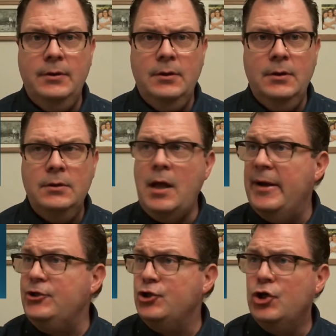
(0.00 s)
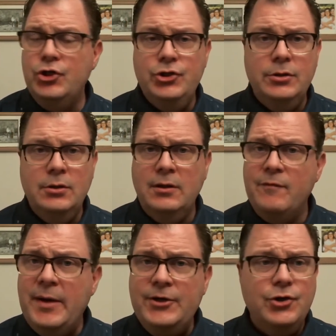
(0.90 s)
Not my church, love
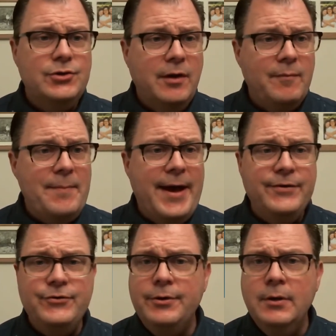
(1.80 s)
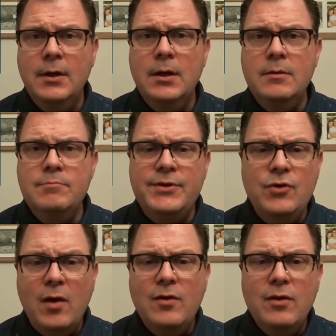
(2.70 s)
my pastor, but
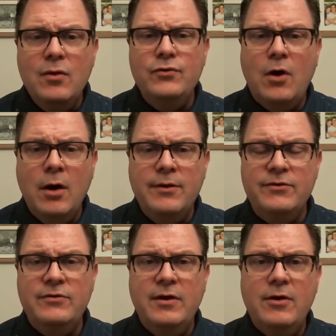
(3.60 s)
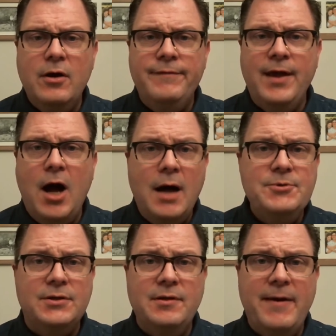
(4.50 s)
none of those are the center of the
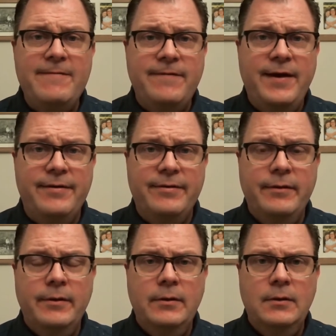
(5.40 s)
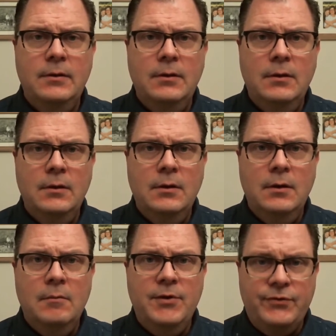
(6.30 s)
object of my faith.
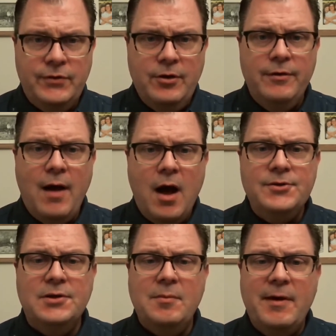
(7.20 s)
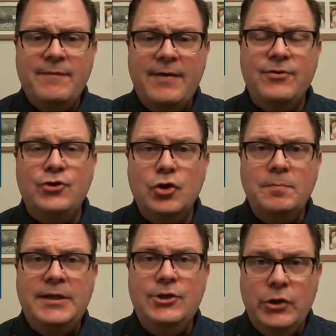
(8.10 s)
The center and object of my faith should
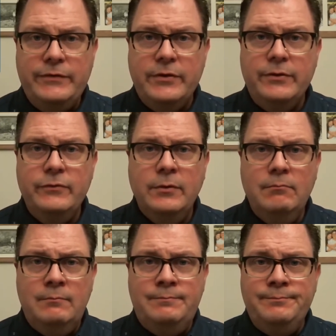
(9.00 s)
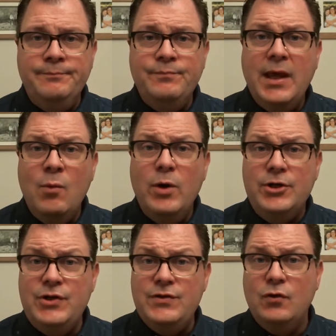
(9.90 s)
be Jesus and what
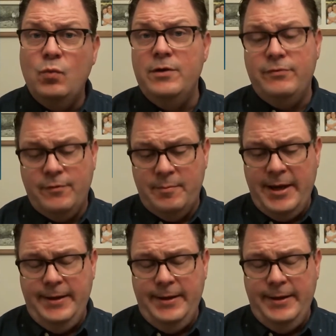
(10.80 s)
Jesus wants for me.